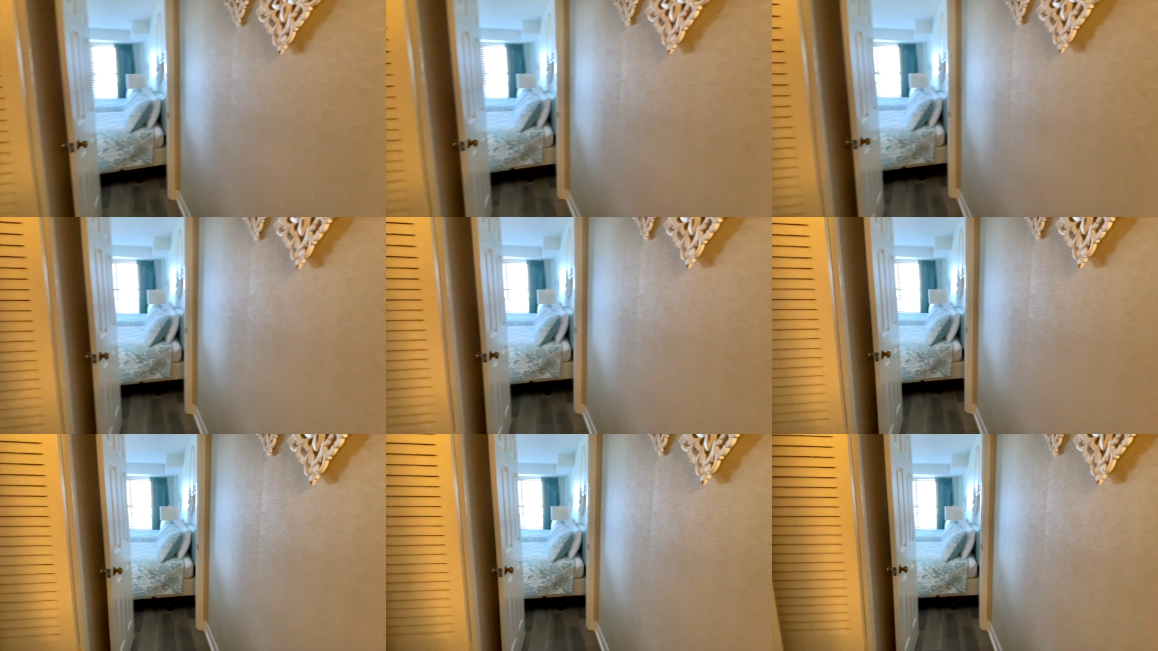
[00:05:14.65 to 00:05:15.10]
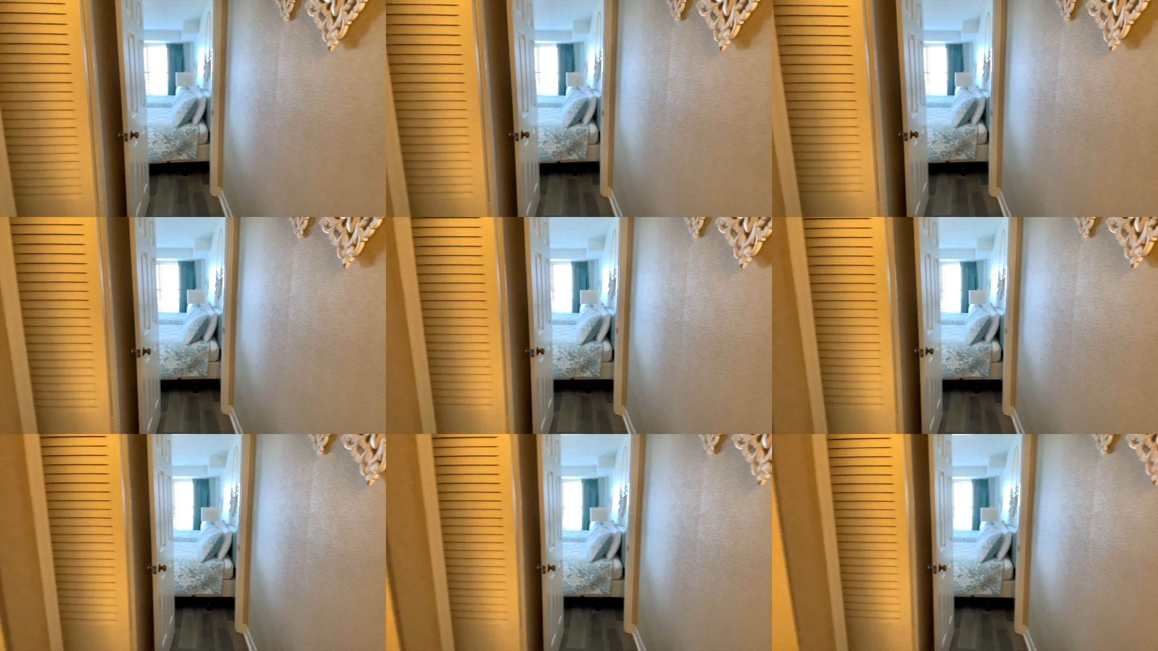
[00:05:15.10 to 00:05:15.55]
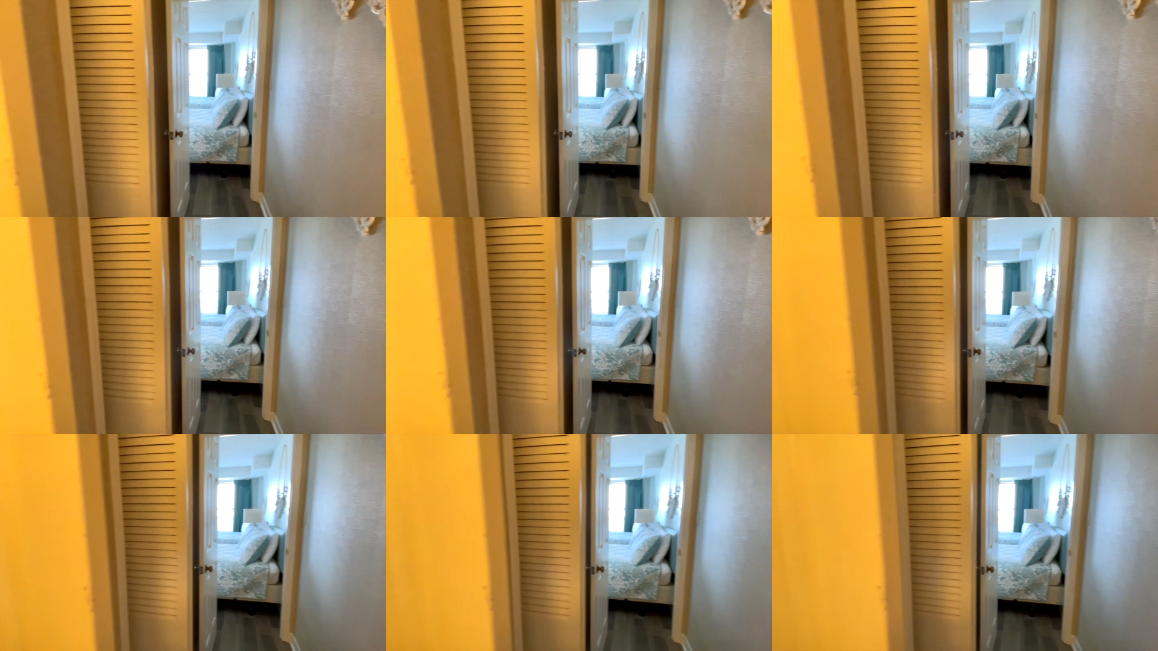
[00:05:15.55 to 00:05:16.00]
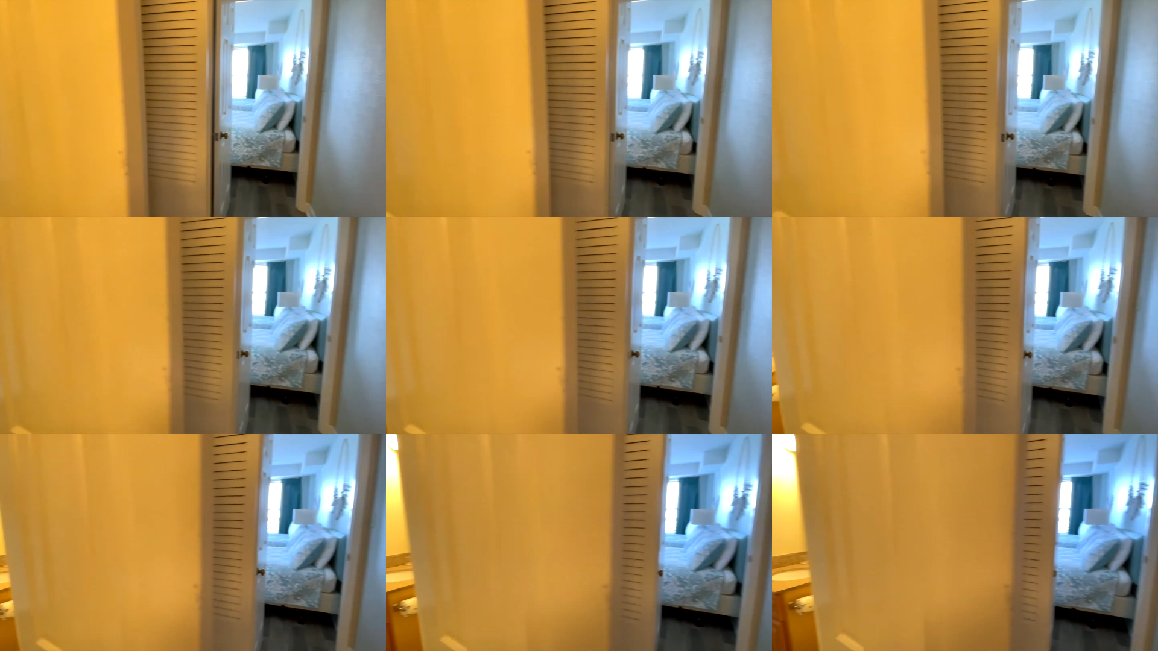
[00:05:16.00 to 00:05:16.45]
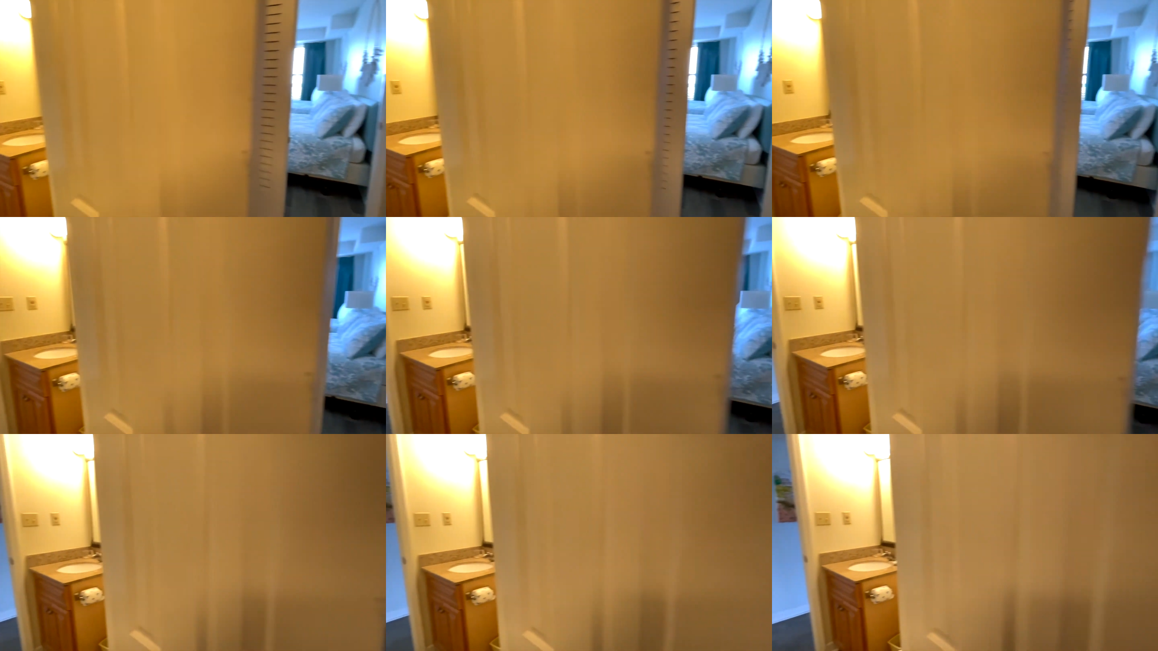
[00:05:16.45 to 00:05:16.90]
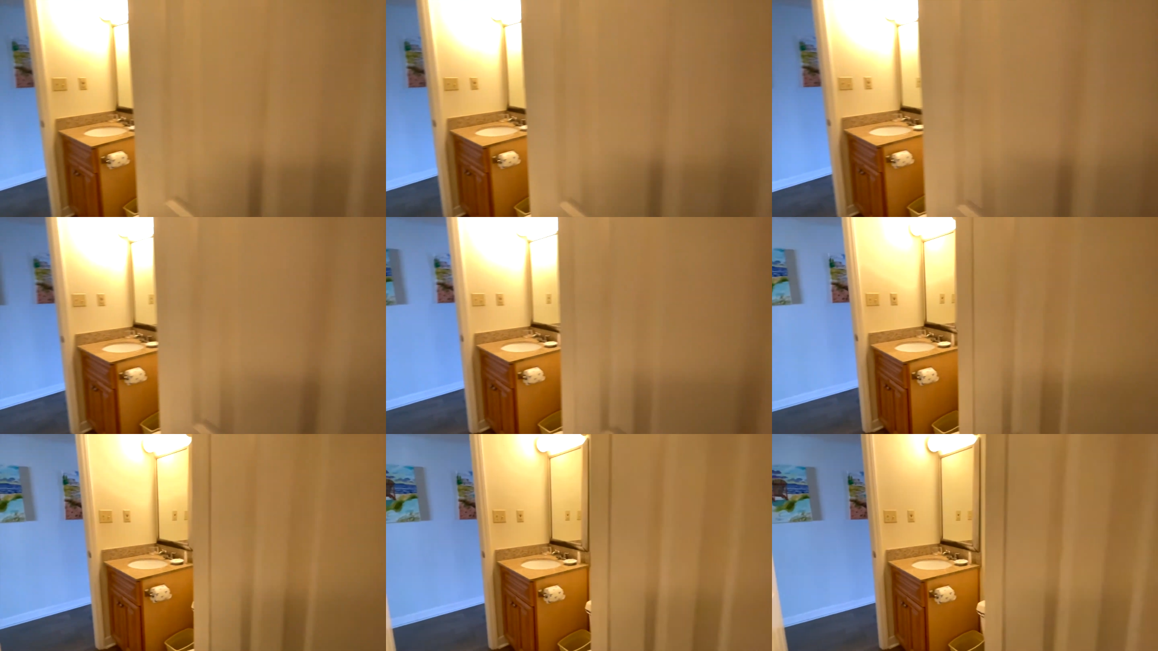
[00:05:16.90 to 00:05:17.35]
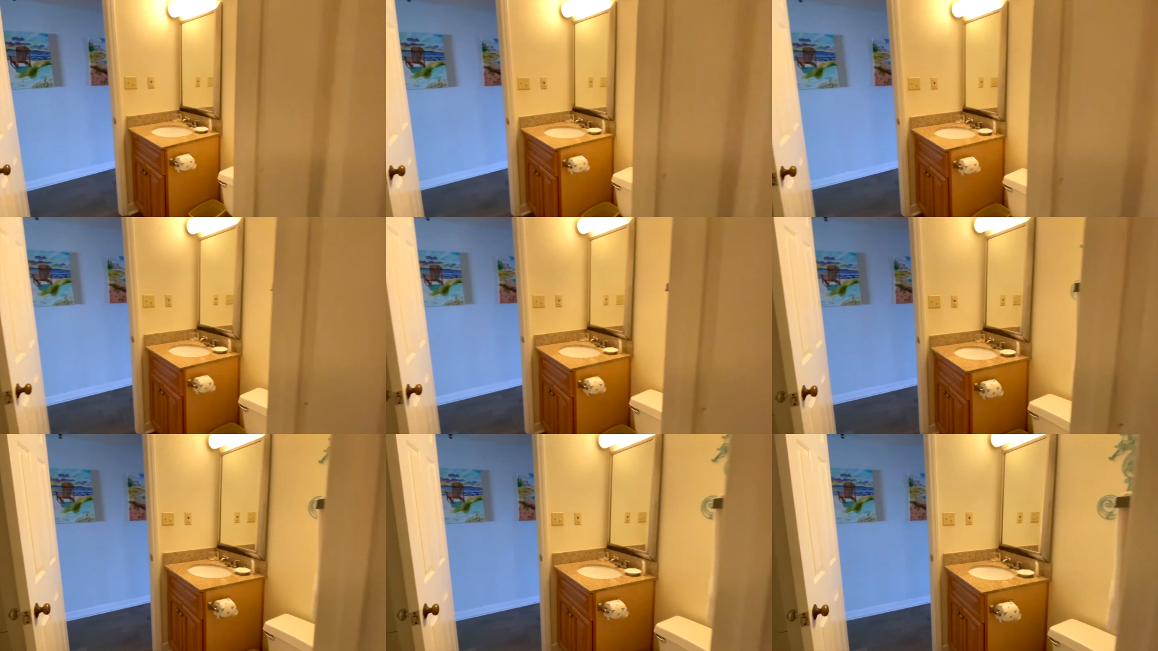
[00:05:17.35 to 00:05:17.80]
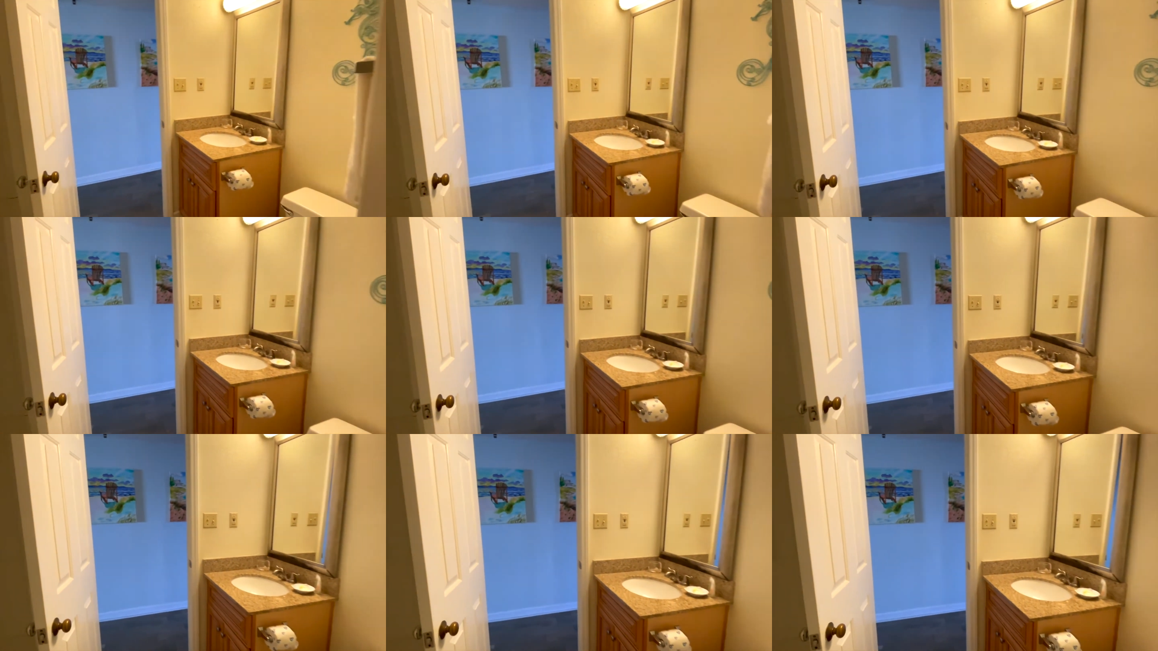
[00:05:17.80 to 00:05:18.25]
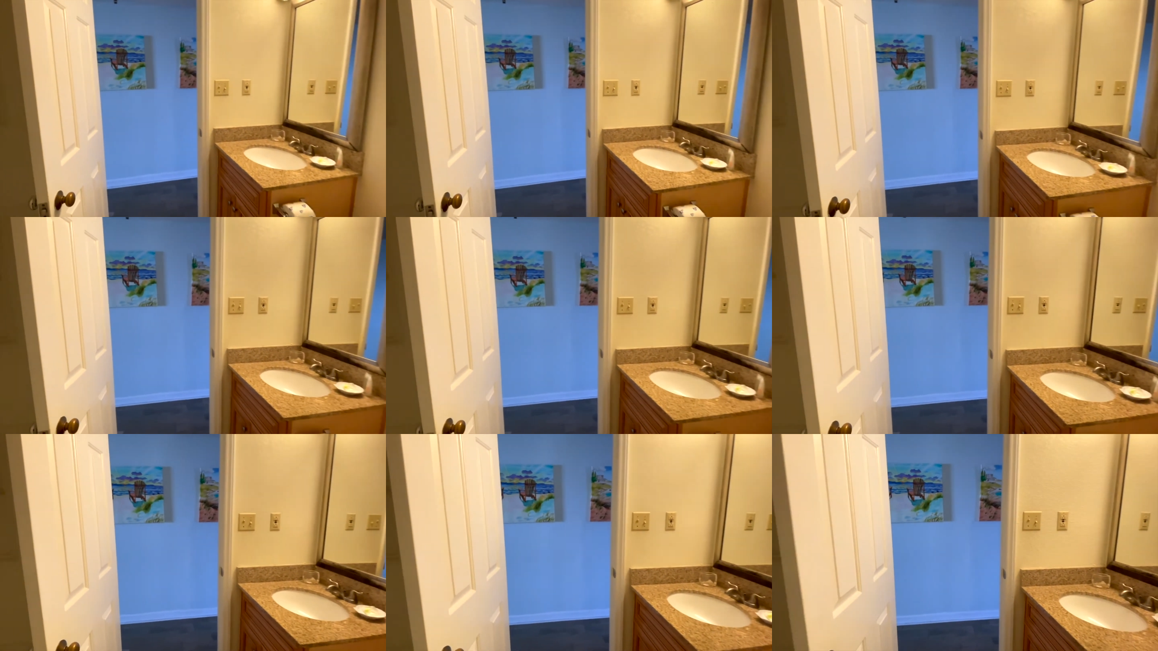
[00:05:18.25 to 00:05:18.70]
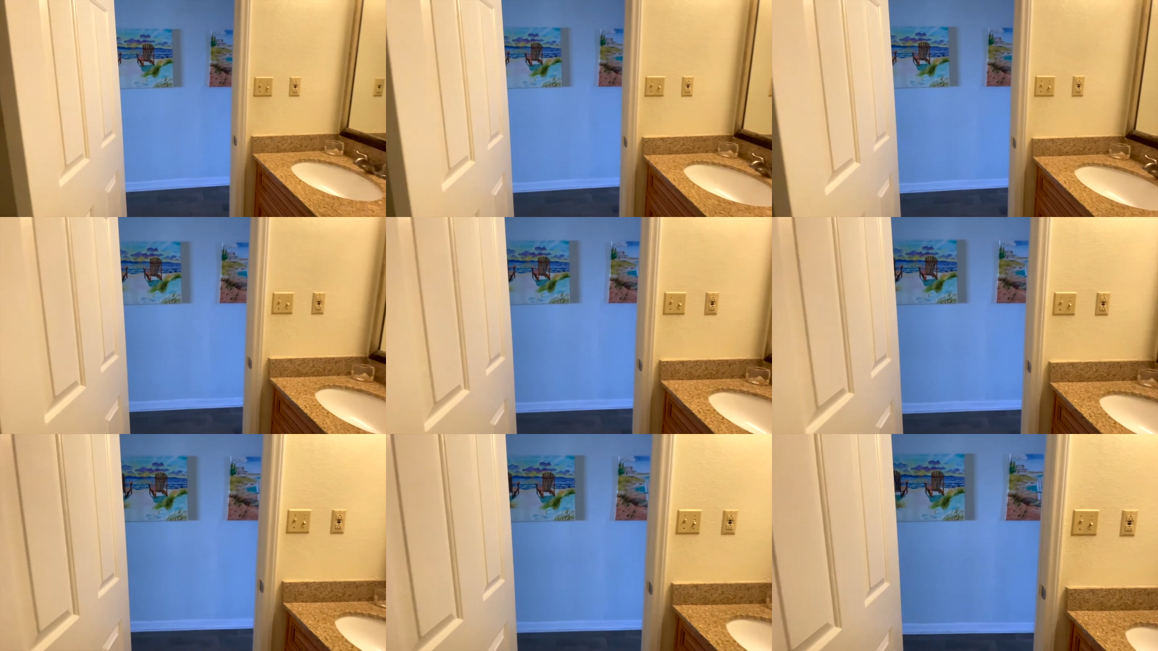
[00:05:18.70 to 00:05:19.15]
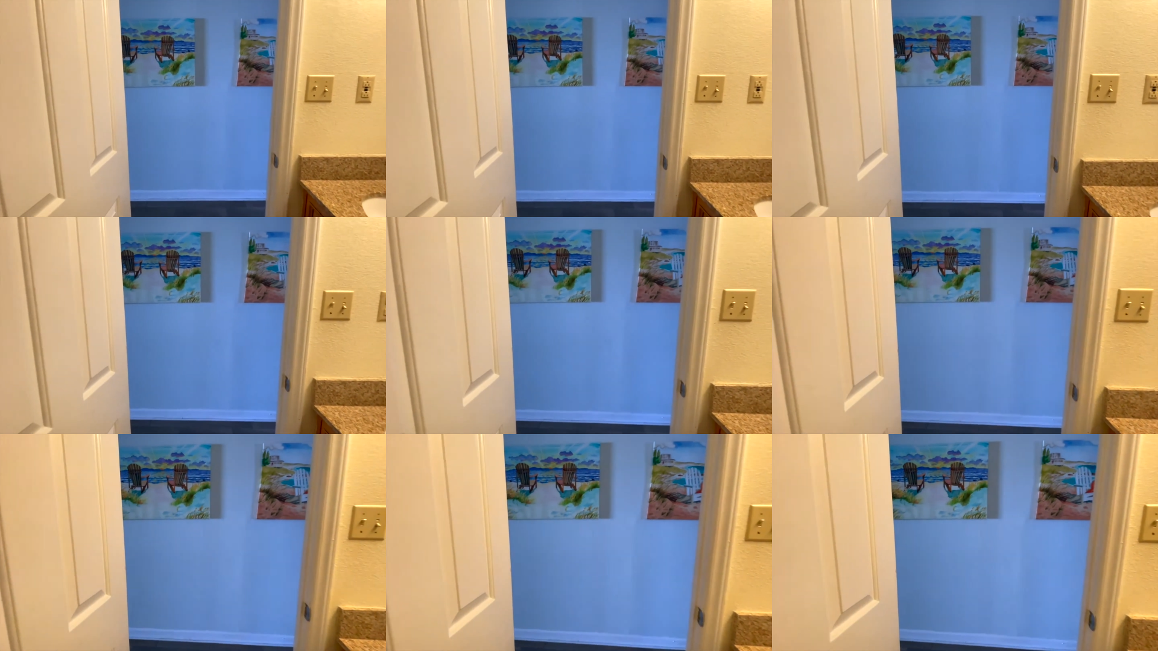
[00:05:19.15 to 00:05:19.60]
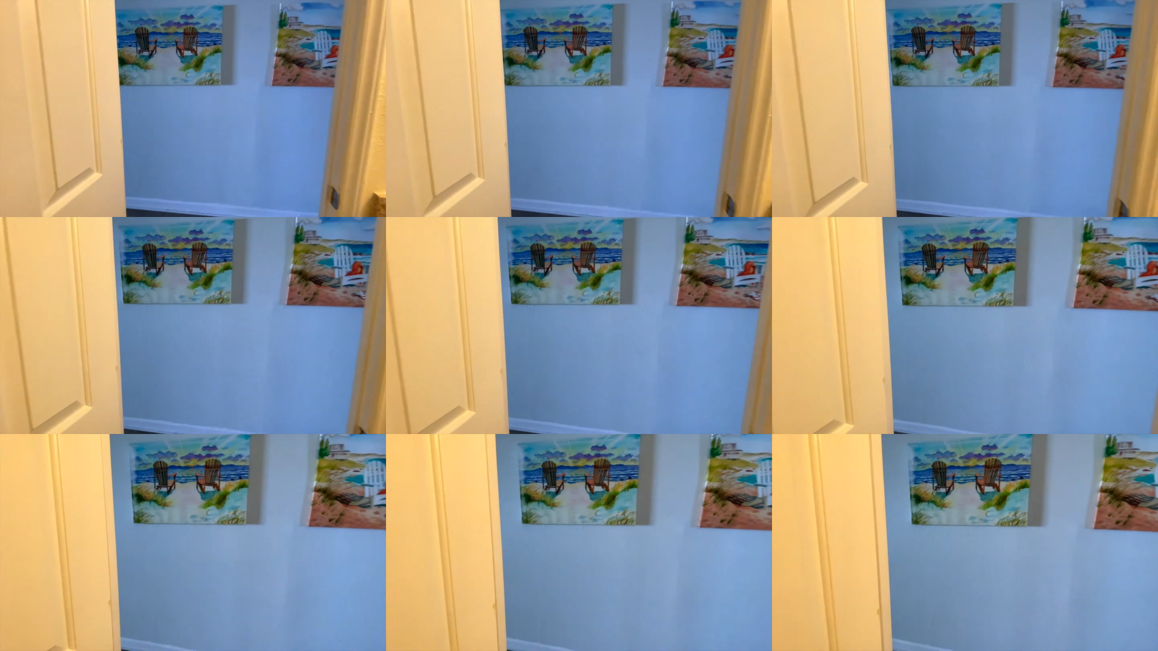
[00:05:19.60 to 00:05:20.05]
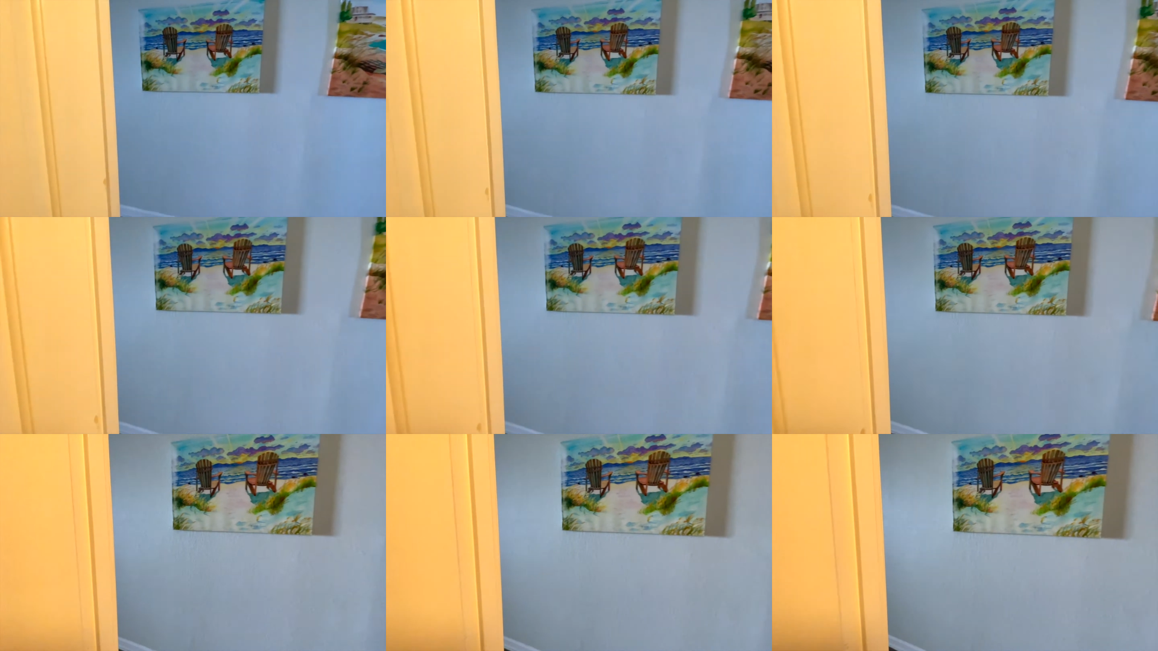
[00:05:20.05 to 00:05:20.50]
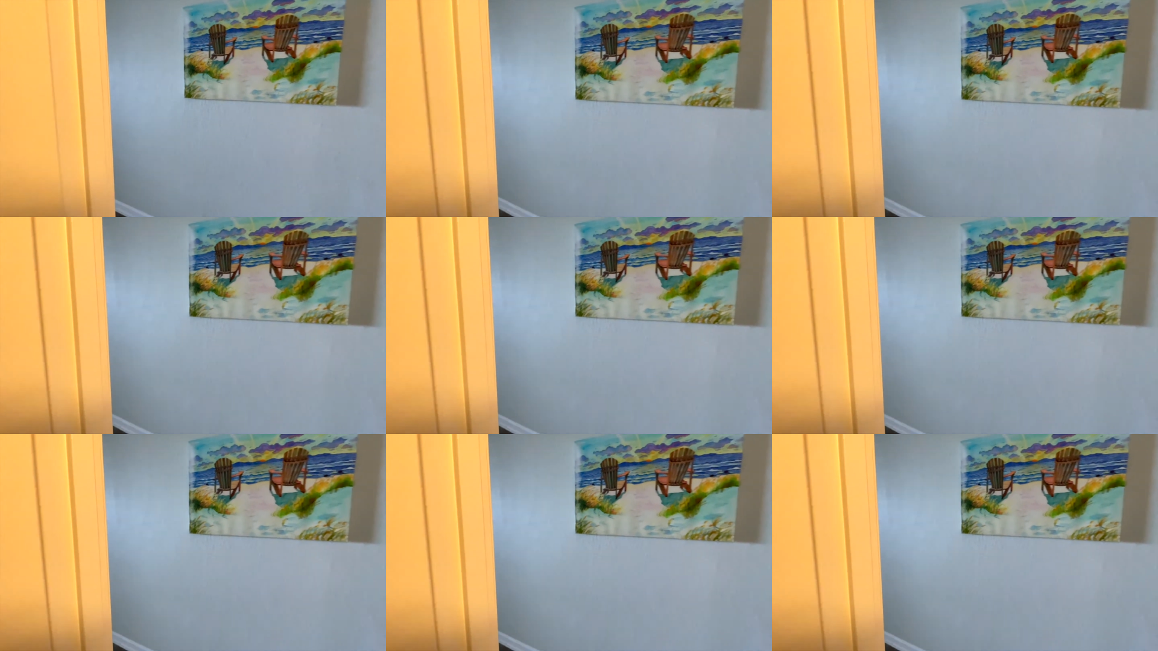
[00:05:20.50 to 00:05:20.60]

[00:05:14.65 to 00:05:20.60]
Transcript: No face is visible, so there are no lips to read.